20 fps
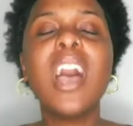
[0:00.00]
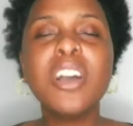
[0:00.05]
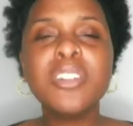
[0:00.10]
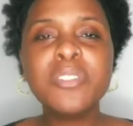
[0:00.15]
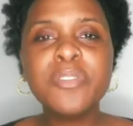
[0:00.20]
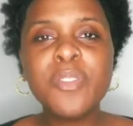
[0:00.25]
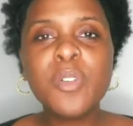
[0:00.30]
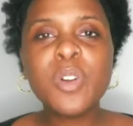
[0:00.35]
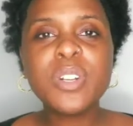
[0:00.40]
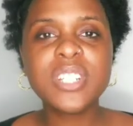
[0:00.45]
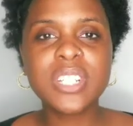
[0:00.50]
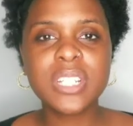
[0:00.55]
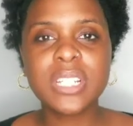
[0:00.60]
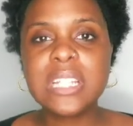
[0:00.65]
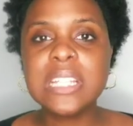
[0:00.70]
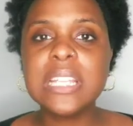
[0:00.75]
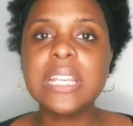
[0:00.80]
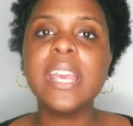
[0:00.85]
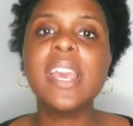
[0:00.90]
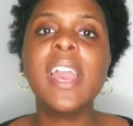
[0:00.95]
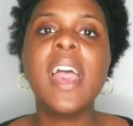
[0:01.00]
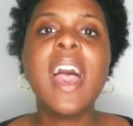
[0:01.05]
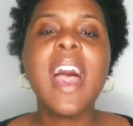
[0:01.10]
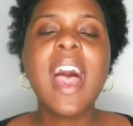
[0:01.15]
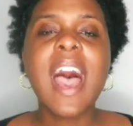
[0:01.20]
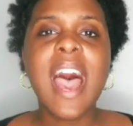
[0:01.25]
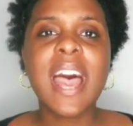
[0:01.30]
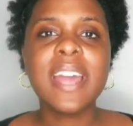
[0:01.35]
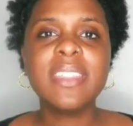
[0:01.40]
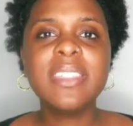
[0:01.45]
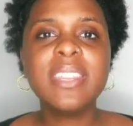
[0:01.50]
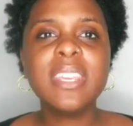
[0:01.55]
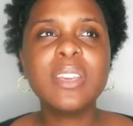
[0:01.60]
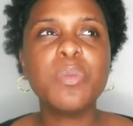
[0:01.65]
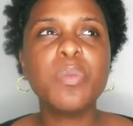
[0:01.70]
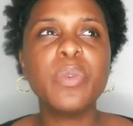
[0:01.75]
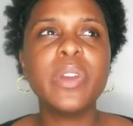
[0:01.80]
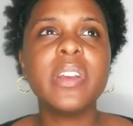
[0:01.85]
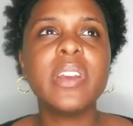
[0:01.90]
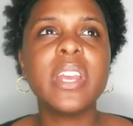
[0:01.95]
unfortunately, I
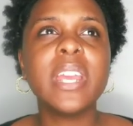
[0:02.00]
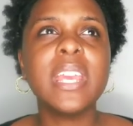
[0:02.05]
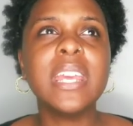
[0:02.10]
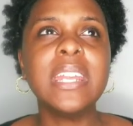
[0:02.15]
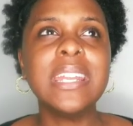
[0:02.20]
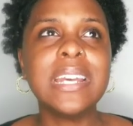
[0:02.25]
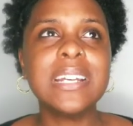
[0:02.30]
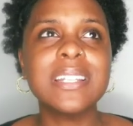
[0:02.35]
think we're in